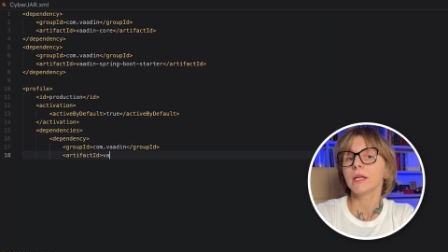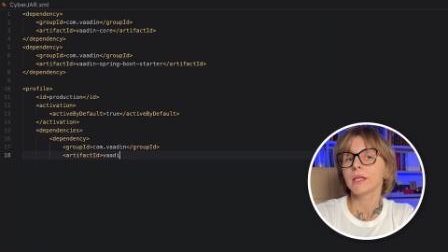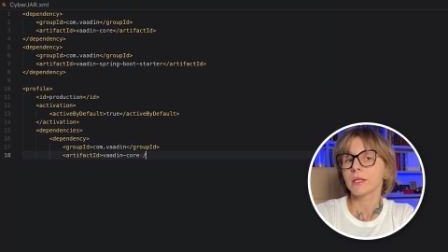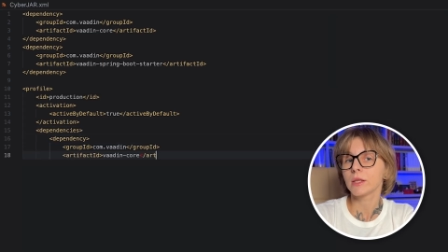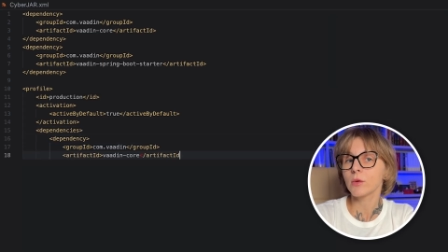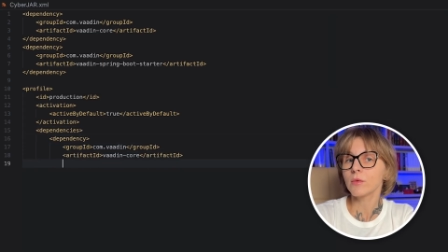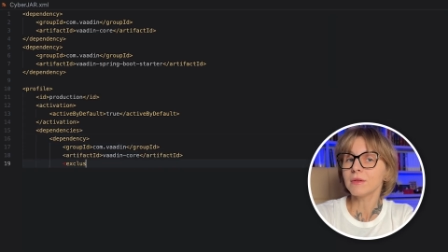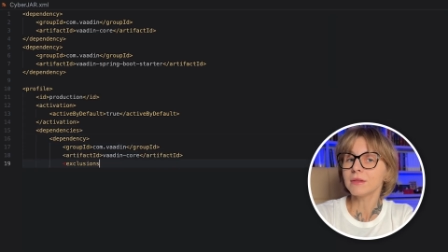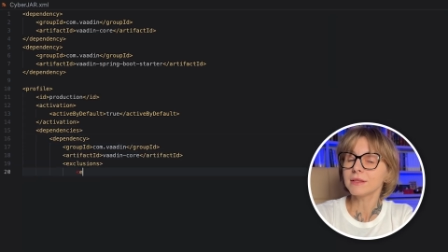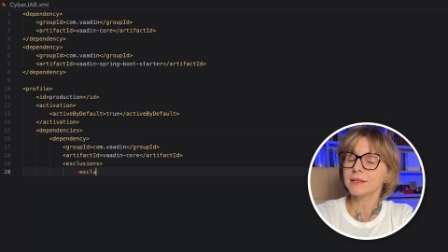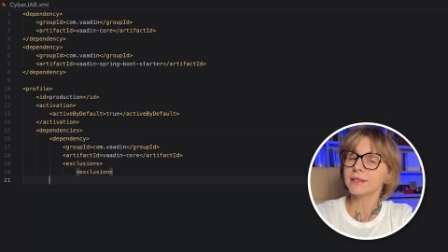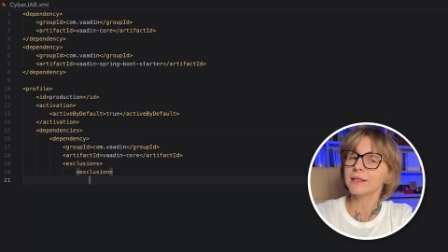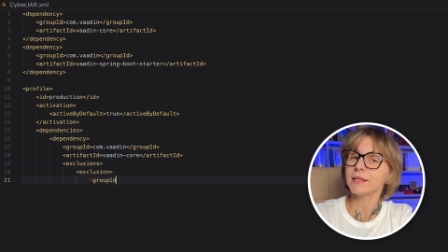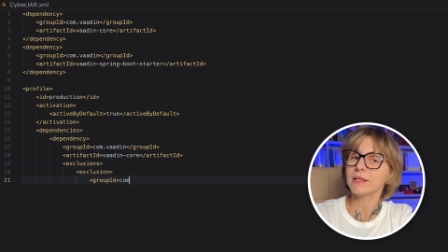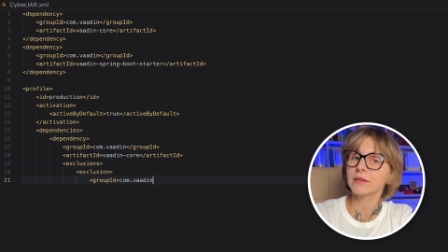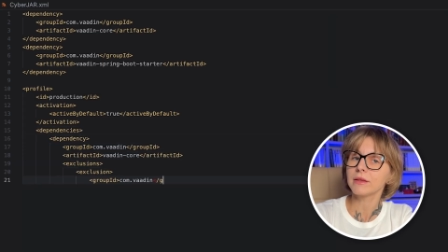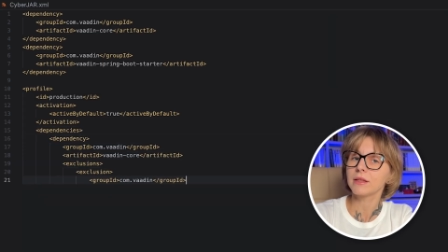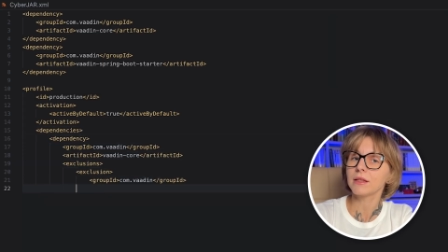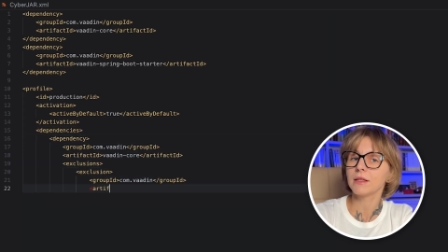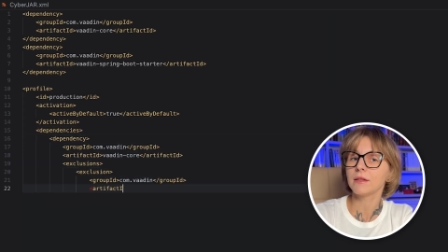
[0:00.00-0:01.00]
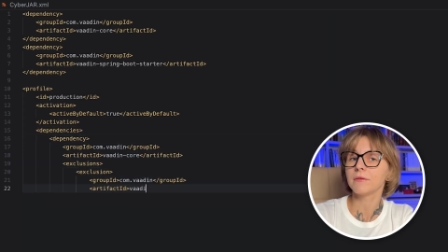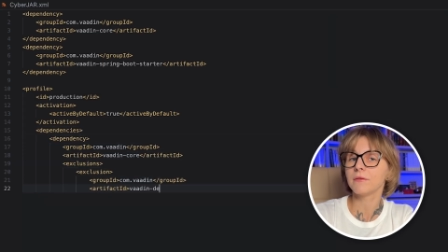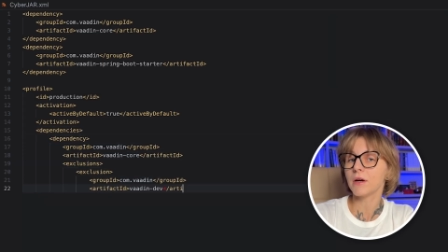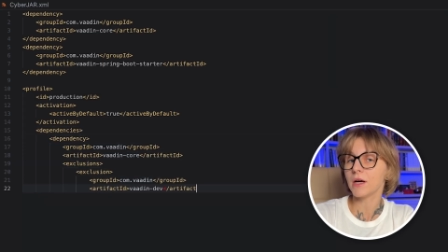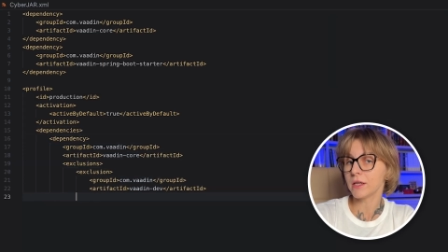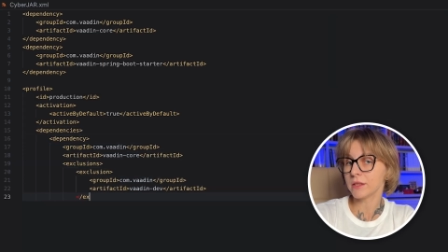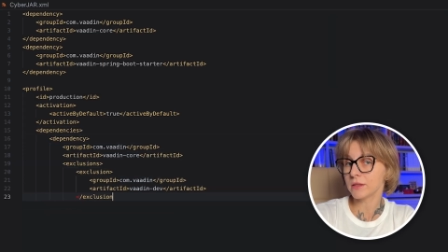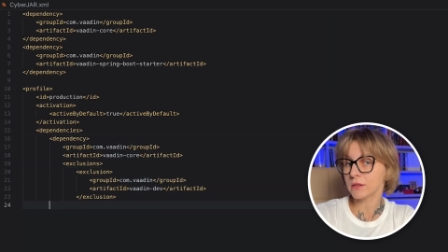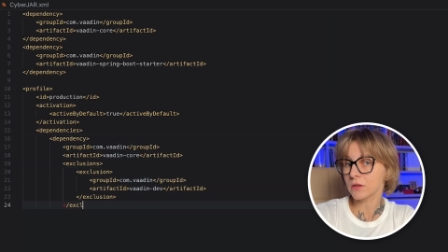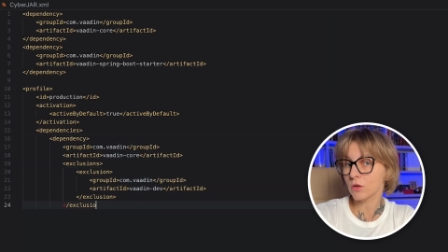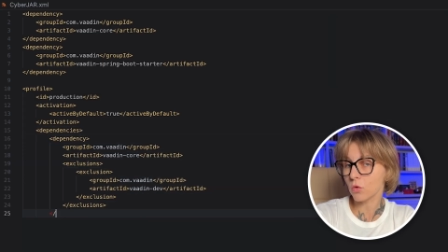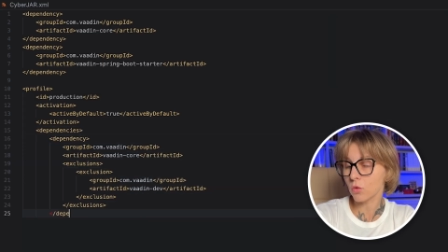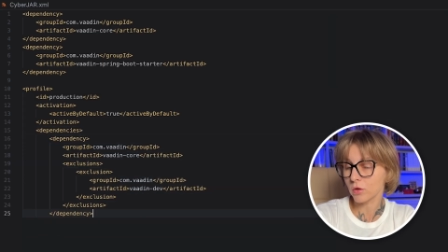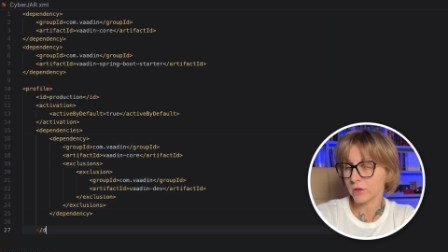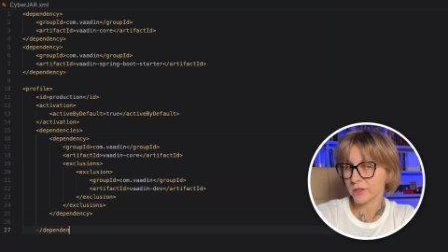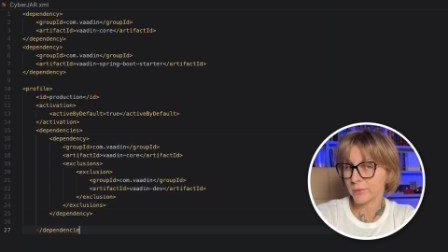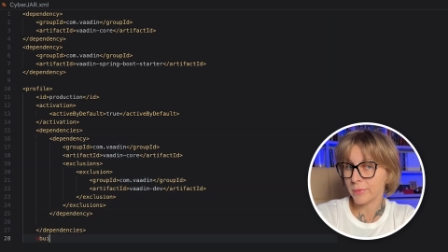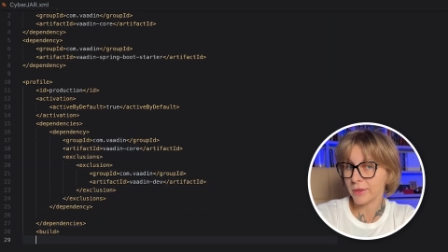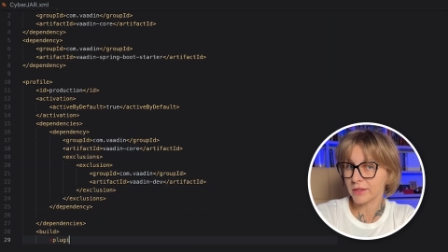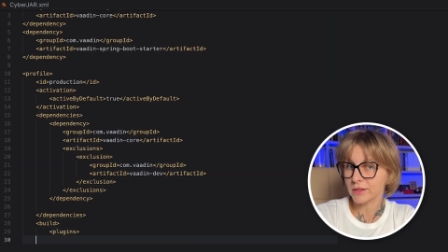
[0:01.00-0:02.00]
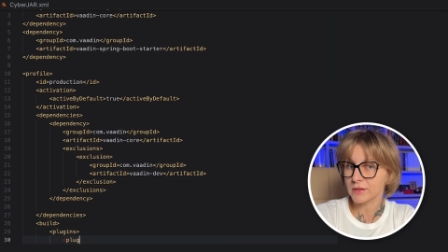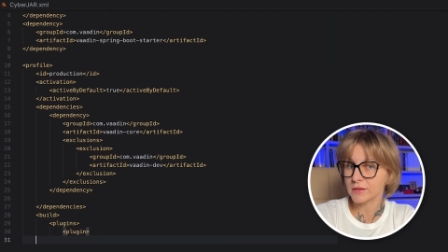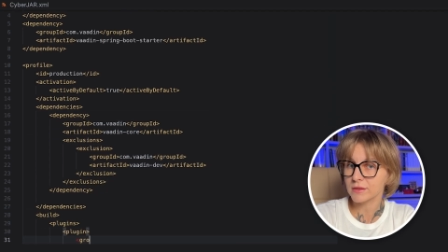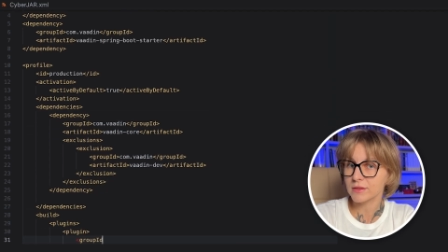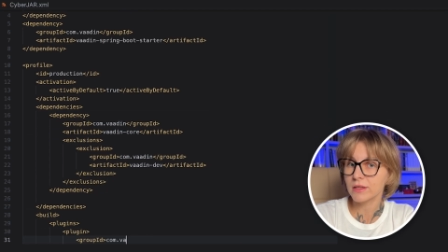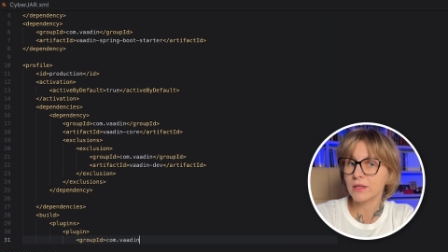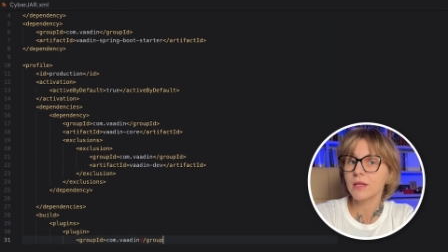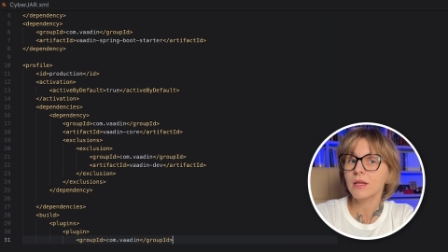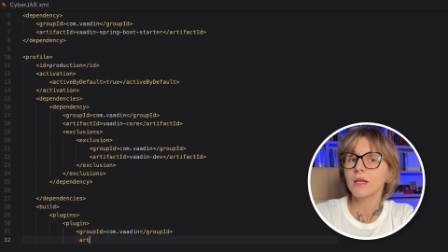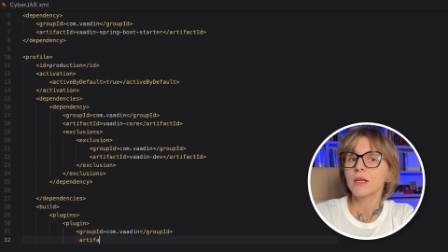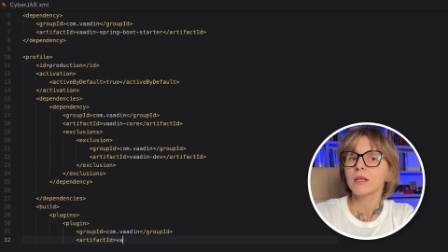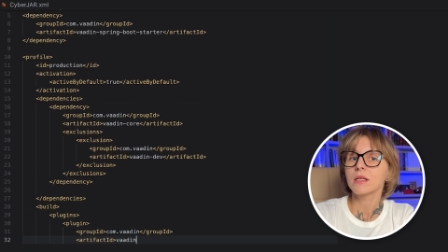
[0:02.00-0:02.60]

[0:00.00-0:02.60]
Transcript: you will need the Vaadin core dependency,